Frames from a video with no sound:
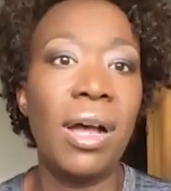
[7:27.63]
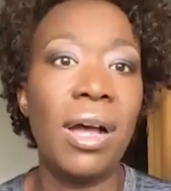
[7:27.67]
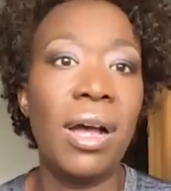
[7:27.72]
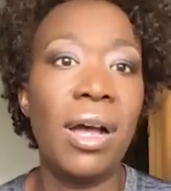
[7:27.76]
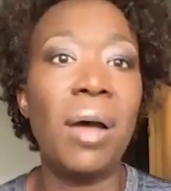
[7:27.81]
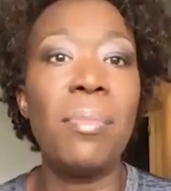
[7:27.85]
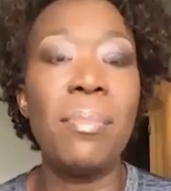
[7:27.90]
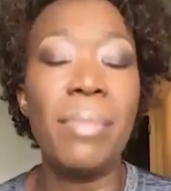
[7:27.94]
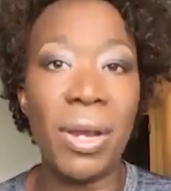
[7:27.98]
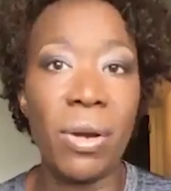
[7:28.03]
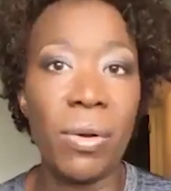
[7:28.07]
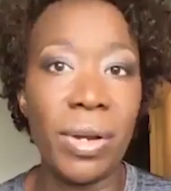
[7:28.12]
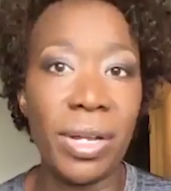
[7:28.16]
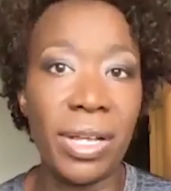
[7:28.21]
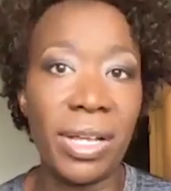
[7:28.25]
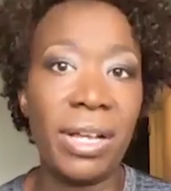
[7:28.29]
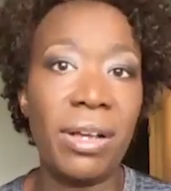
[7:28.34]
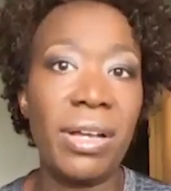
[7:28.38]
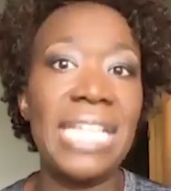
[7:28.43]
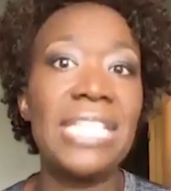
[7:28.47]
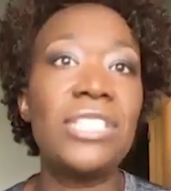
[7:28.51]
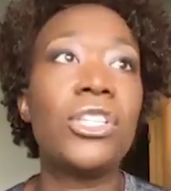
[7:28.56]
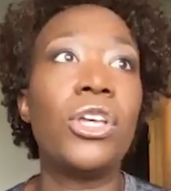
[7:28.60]

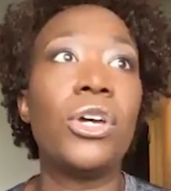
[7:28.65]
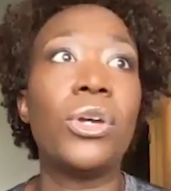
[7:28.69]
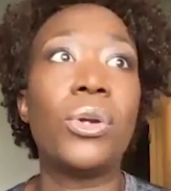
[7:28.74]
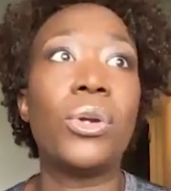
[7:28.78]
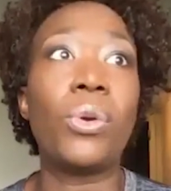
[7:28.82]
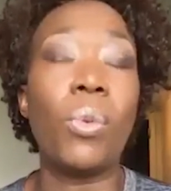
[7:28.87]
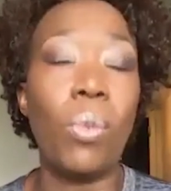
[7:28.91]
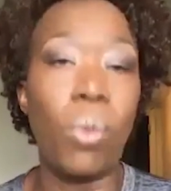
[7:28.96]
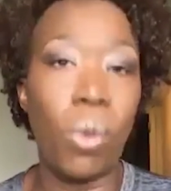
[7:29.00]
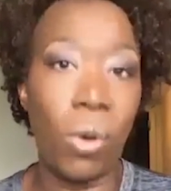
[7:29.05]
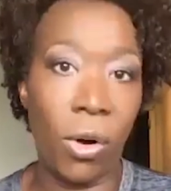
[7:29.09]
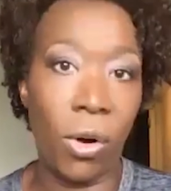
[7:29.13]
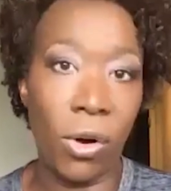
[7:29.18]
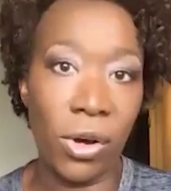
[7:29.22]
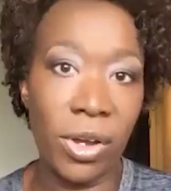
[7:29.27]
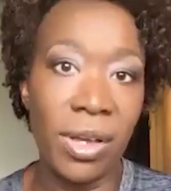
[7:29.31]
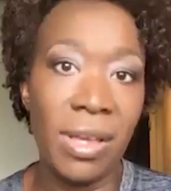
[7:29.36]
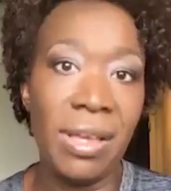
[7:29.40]
America is going to work,